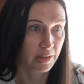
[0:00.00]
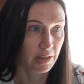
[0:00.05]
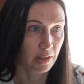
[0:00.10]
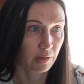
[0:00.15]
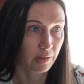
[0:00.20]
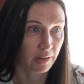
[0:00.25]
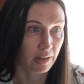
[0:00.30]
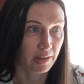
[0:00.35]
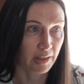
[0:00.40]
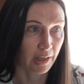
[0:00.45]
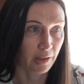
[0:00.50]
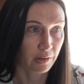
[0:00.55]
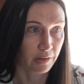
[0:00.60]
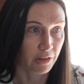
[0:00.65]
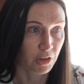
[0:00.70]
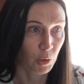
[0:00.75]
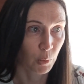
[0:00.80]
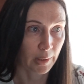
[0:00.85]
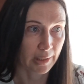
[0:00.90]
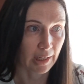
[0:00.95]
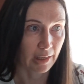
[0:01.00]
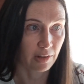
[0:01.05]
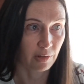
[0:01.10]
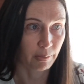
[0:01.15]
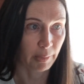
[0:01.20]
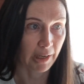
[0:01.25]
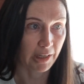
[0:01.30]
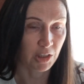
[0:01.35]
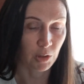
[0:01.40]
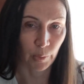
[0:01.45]
So look at the date on it, 28th of
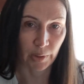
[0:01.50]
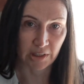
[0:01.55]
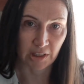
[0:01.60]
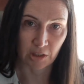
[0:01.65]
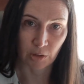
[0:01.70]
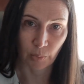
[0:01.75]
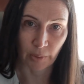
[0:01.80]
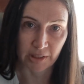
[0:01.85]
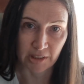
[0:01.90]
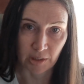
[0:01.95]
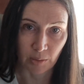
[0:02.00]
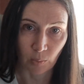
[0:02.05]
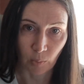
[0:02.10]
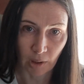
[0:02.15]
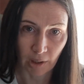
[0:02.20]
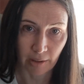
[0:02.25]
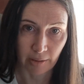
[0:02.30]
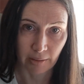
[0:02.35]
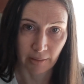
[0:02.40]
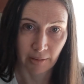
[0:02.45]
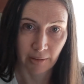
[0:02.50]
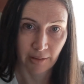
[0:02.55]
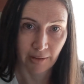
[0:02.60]
May, 2021.